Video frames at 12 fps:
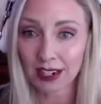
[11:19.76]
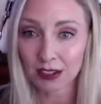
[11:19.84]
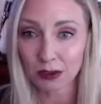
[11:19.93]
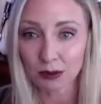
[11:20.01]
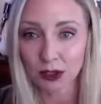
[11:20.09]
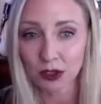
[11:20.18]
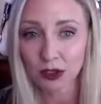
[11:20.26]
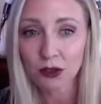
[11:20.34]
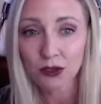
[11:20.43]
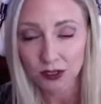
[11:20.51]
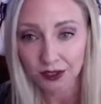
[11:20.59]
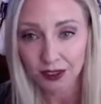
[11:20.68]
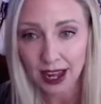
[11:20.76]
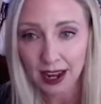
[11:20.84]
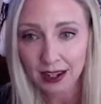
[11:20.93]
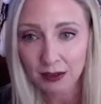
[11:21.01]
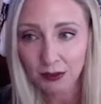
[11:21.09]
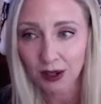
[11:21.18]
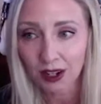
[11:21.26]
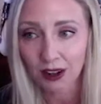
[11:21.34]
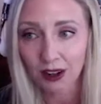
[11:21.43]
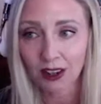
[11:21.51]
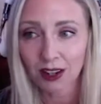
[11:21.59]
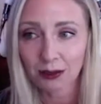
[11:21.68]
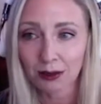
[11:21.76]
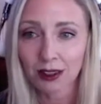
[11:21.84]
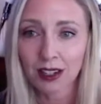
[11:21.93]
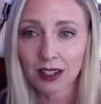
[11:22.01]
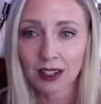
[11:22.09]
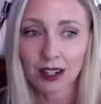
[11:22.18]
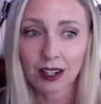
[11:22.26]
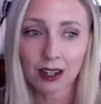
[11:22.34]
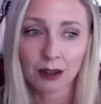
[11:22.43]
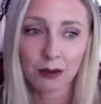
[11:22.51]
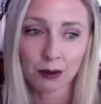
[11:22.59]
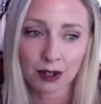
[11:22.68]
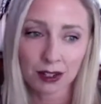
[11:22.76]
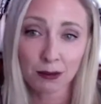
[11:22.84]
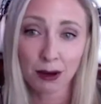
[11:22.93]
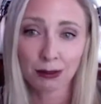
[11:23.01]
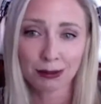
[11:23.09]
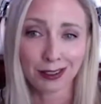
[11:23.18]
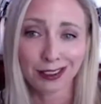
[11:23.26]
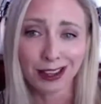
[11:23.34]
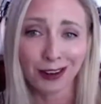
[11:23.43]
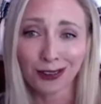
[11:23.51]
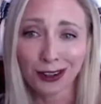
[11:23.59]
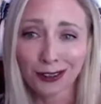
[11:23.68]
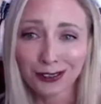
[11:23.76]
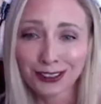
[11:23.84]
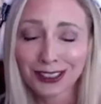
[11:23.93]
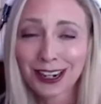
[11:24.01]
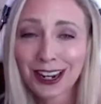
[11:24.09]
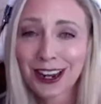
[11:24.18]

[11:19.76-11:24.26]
as a result of that, when all I really needed was probably a life coach.